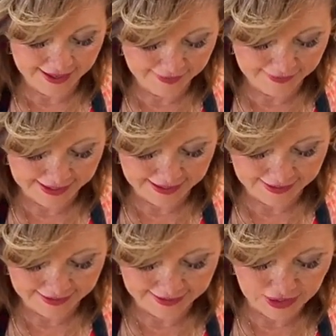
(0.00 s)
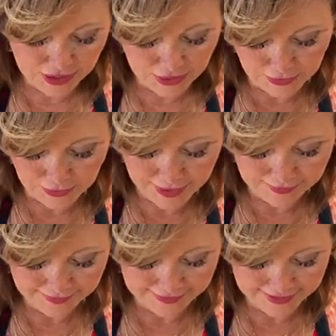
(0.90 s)
And I already know
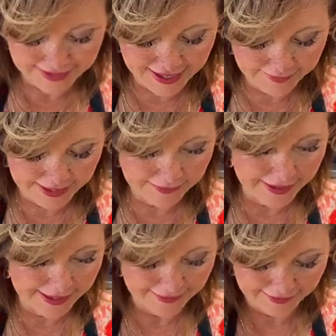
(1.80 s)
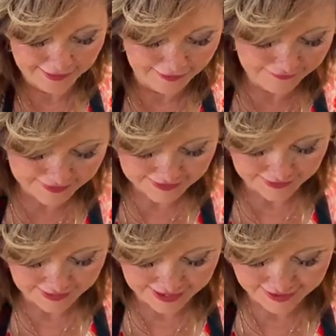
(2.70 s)
how yummy my girlfriends
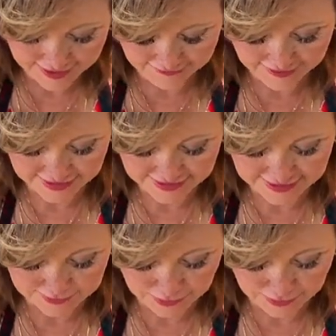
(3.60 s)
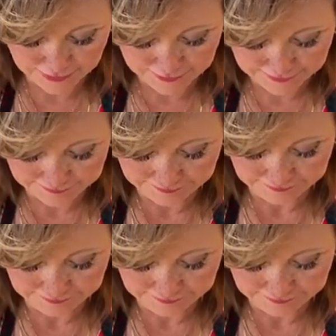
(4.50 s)
are gonna love this tomorrow.